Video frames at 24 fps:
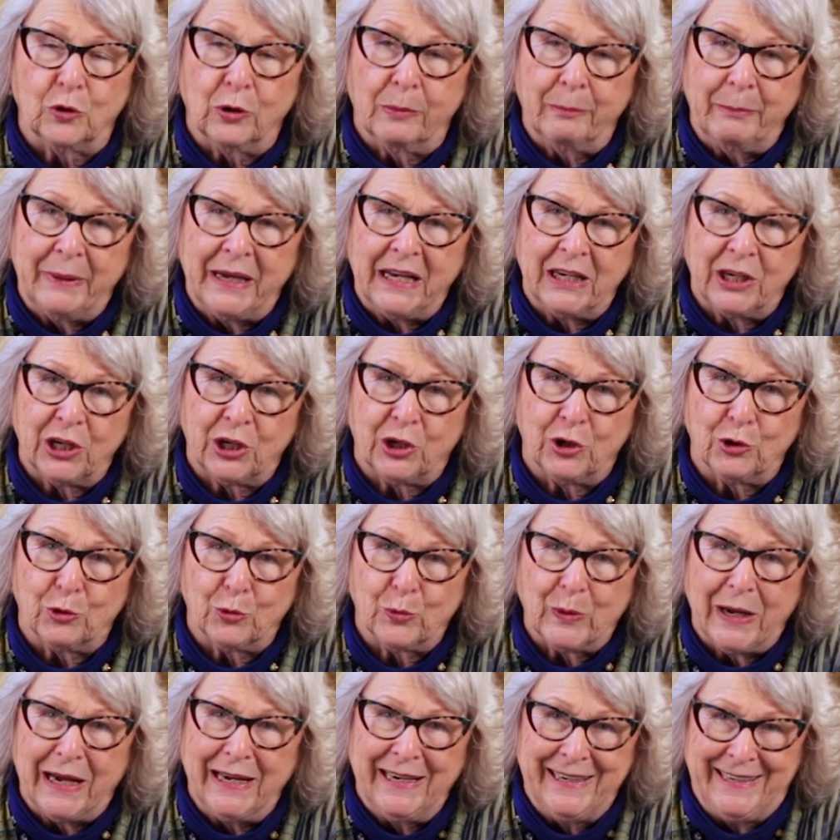for a manicure
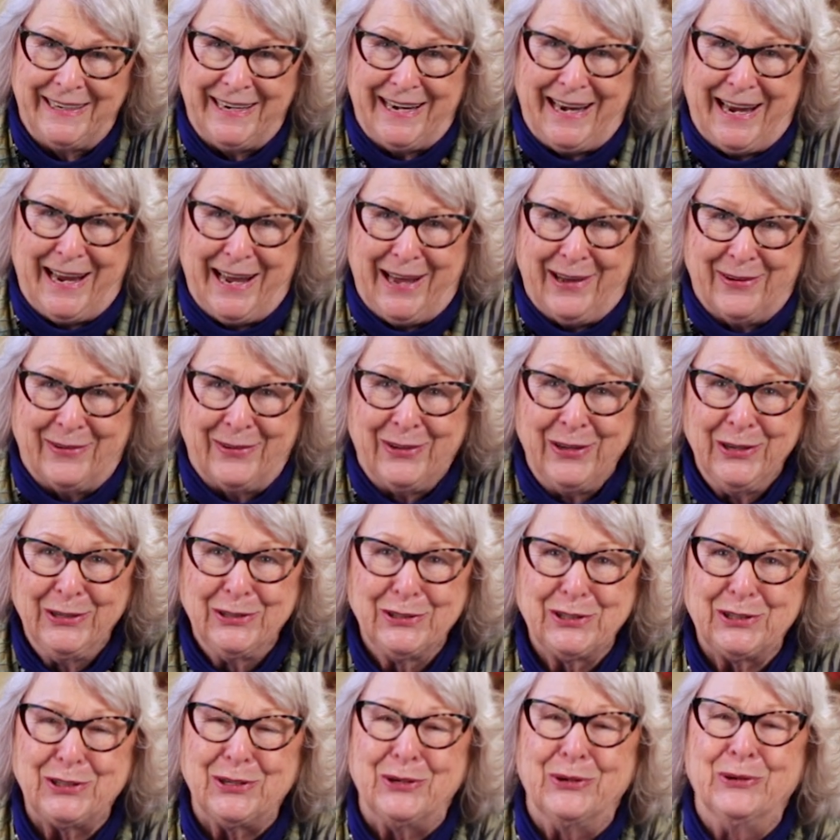right now.
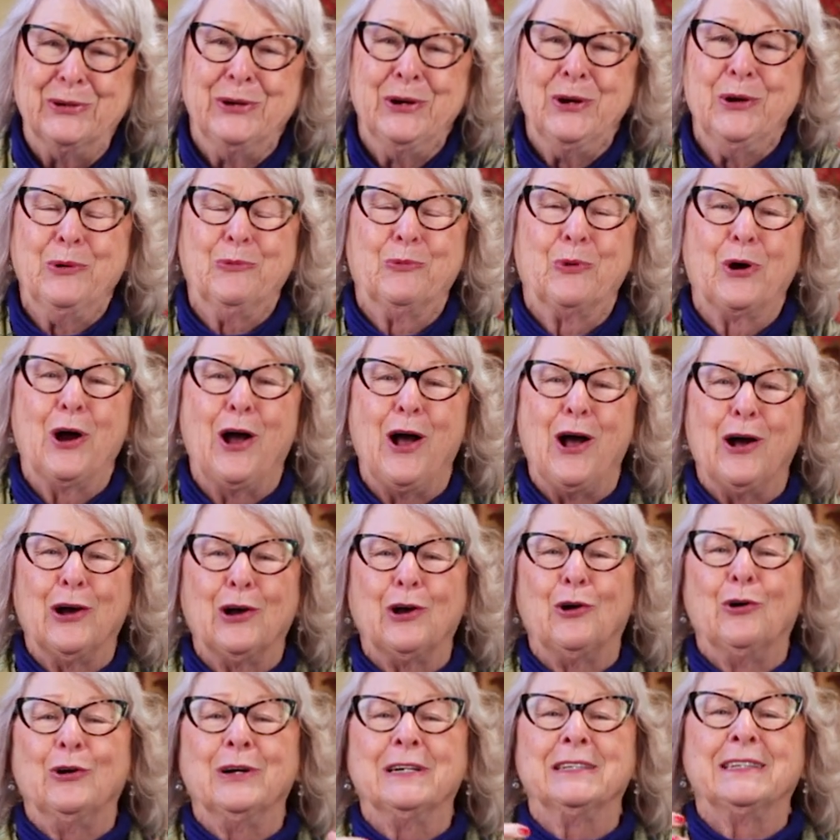So we're all
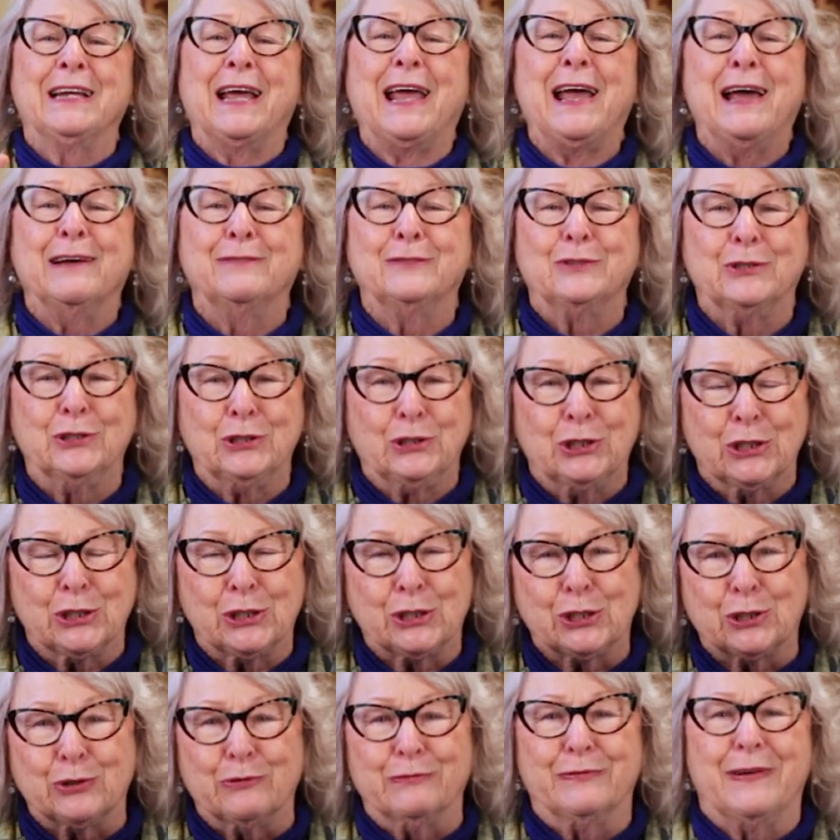going to have to
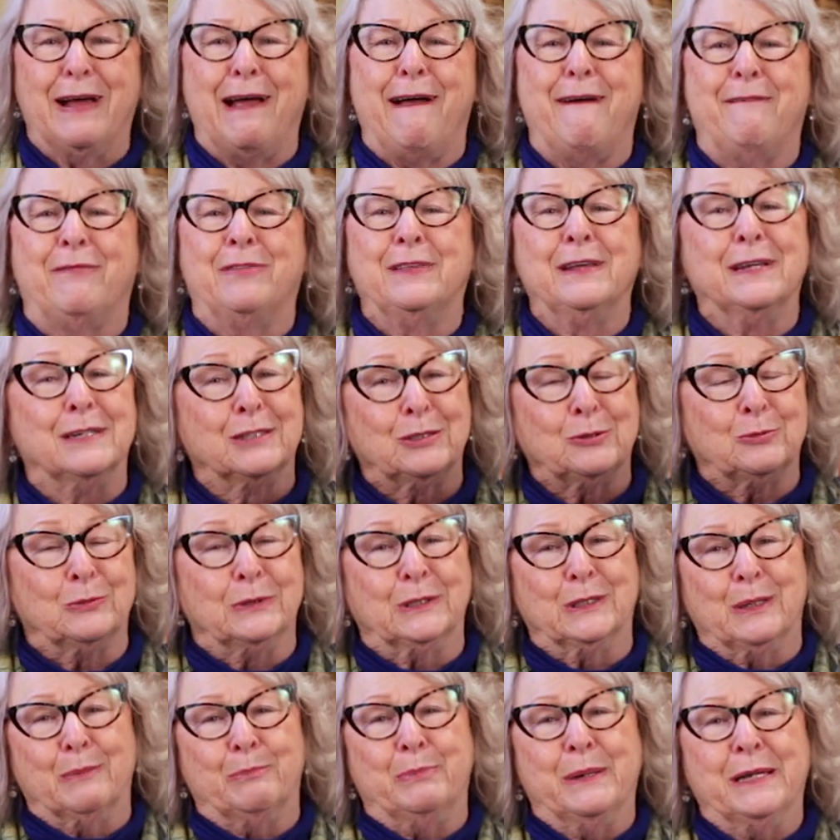just survive this
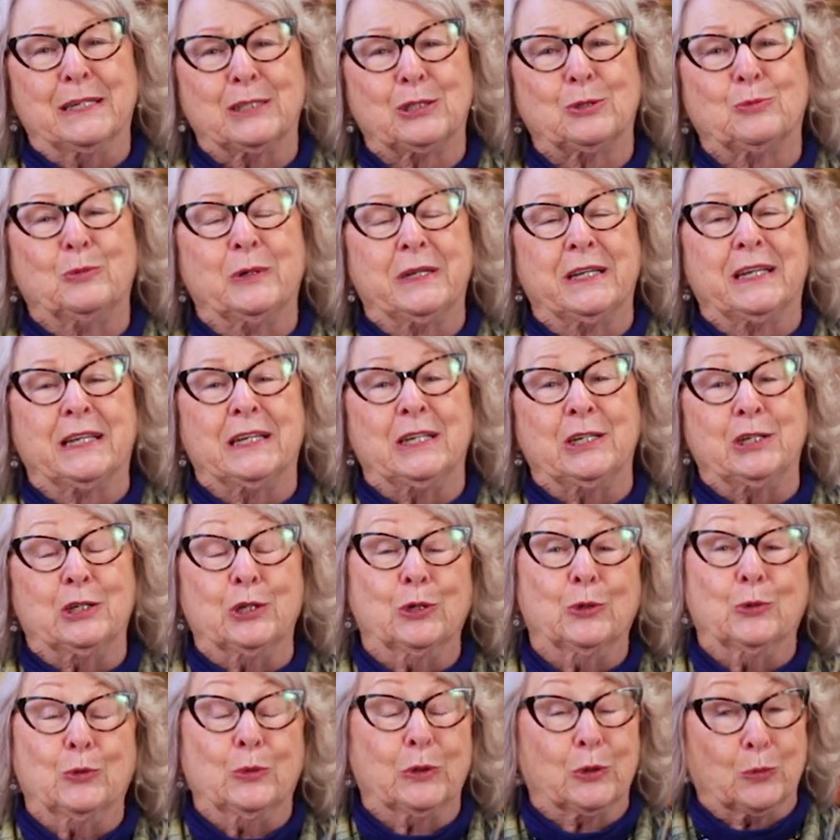with the best we can
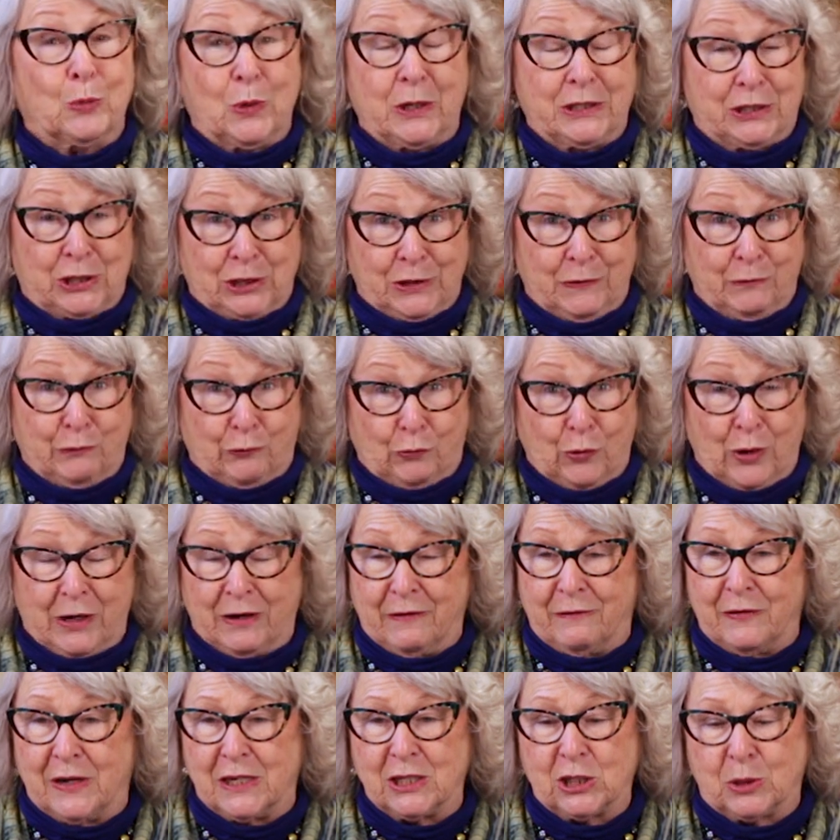do with what's in
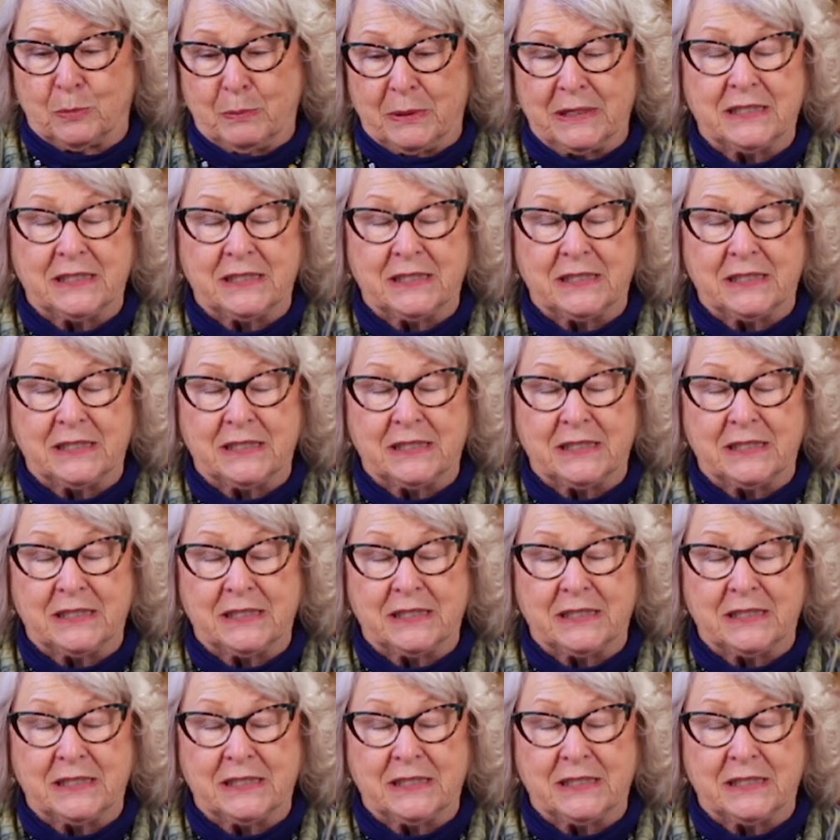front of us.